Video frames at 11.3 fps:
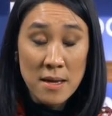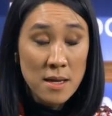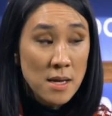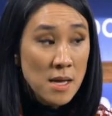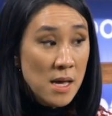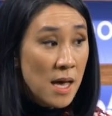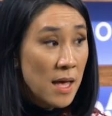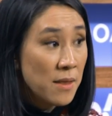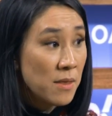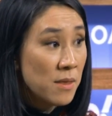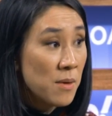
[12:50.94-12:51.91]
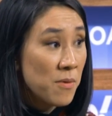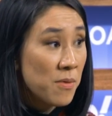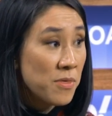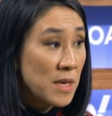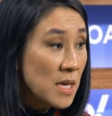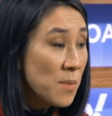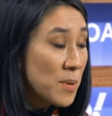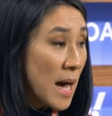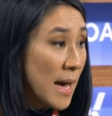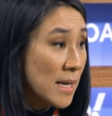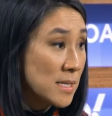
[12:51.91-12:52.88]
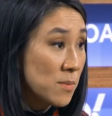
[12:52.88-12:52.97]
it. And the thinking
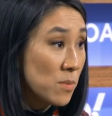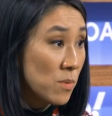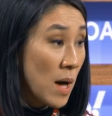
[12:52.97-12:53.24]
behind